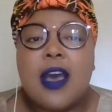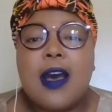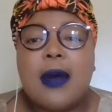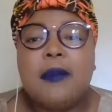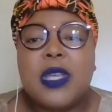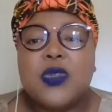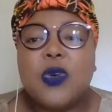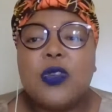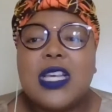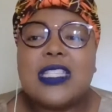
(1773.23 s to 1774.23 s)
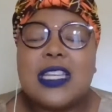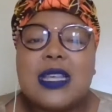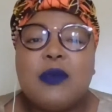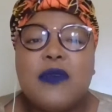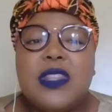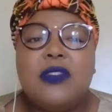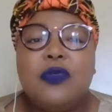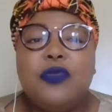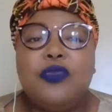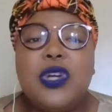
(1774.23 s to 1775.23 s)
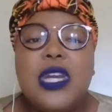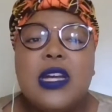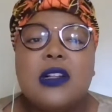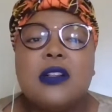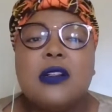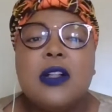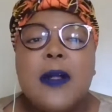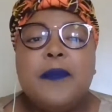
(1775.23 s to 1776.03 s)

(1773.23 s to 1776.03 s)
And so those are just some of the real